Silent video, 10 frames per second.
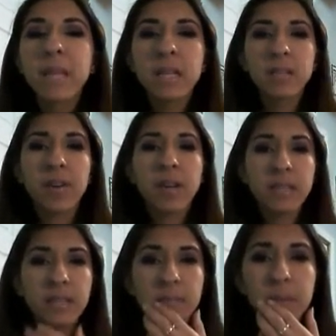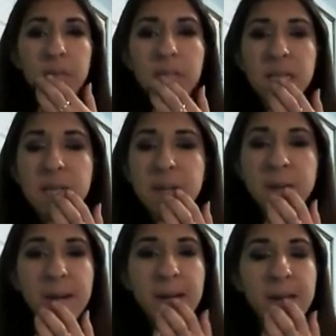It's very simple to
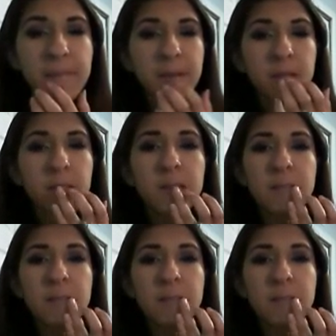do, and I'm gonna